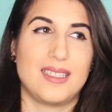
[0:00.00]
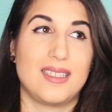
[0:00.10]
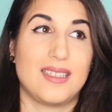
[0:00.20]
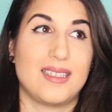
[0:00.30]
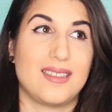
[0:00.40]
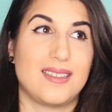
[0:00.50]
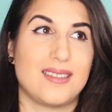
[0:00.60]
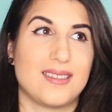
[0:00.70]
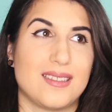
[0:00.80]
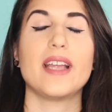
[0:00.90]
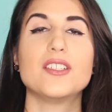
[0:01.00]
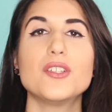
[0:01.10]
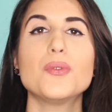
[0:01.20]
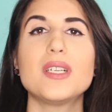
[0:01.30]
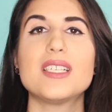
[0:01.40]
I
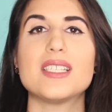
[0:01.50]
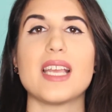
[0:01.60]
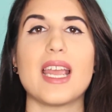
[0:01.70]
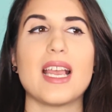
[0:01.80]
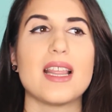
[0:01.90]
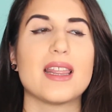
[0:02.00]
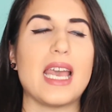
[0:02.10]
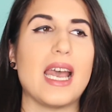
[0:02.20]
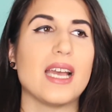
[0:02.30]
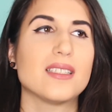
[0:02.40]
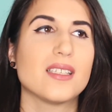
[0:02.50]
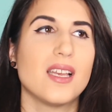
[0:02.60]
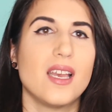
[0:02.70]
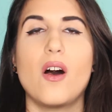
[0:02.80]
do want to say that